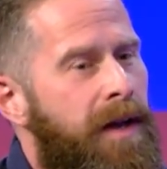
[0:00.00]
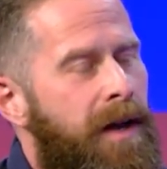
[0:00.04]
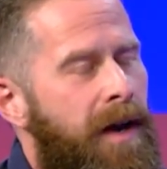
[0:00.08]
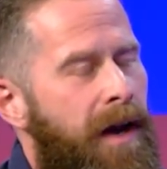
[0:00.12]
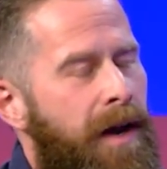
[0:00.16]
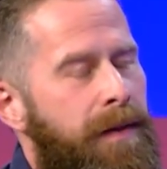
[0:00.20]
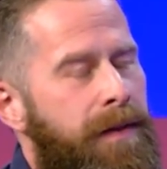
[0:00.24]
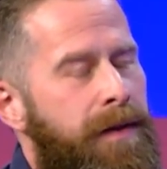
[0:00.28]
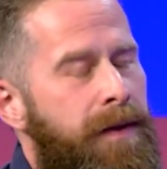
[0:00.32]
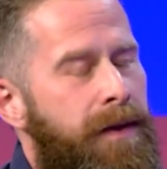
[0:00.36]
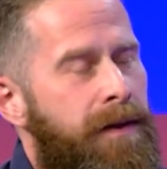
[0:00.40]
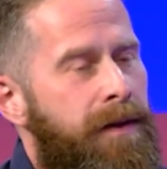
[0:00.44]

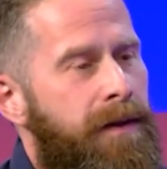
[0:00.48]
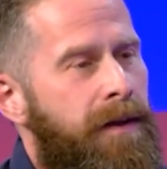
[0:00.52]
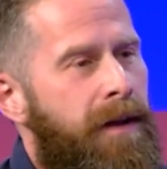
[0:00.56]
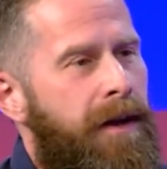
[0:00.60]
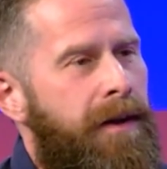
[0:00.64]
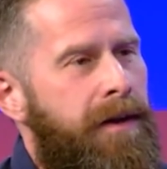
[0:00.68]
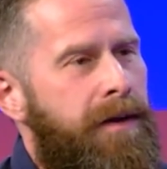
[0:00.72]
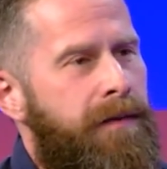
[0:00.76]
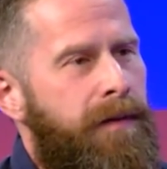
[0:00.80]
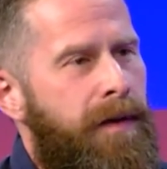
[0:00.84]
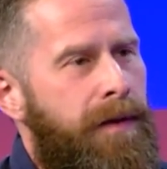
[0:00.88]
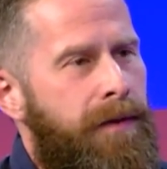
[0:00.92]
I think a
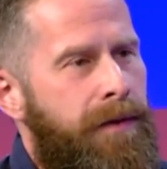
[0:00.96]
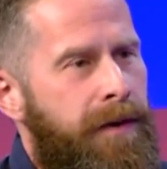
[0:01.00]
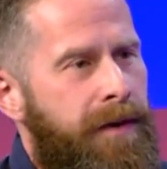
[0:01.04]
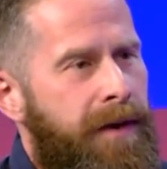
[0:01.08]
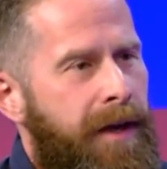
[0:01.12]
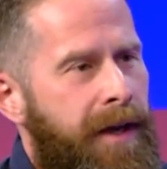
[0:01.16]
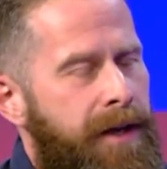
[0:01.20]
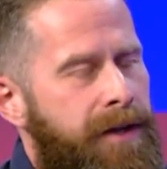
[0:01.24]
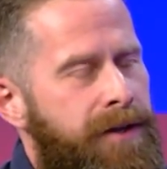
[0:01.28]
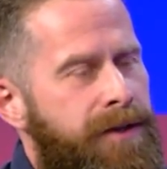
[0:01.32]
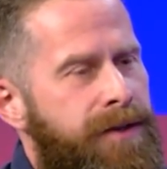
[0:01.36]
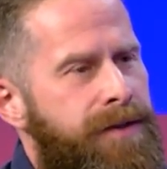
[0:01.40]
lot of other
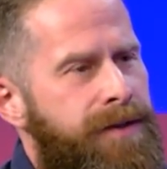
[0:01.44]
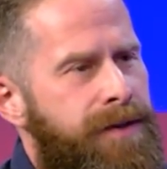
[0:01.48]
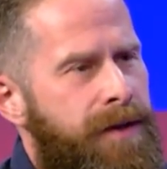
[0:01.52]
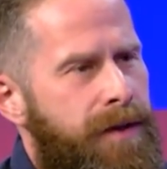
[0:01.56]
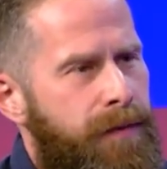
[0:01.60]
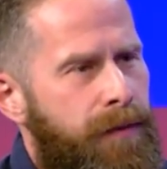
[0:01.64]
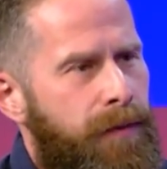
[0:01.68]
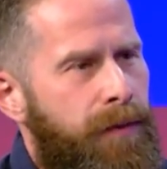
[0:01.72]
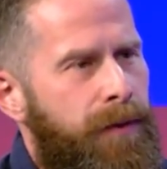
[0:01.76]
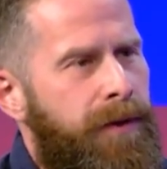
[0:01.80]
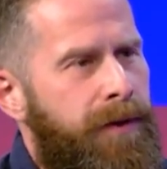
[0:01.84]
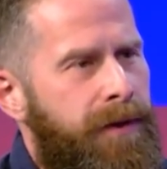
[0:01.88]
nations
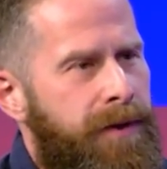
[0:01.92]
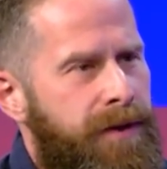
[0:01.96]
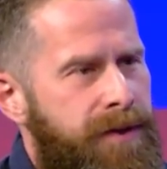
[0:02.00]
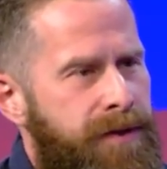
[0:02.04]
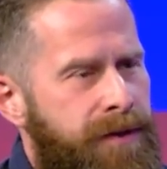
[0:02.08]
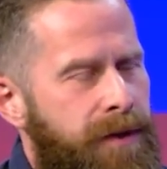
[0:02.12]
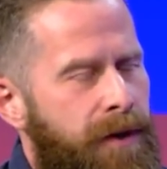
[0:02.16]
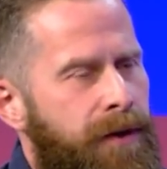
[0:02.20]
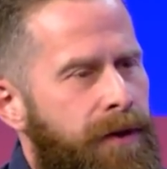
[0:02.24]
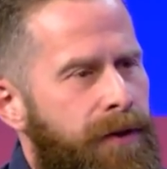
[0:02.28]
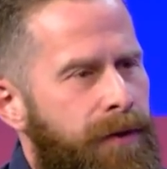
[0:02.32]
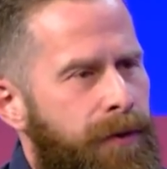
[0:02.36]
have really
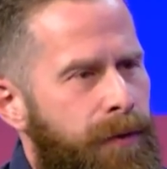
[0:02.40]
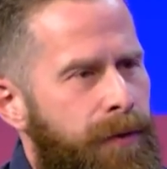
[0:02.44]
started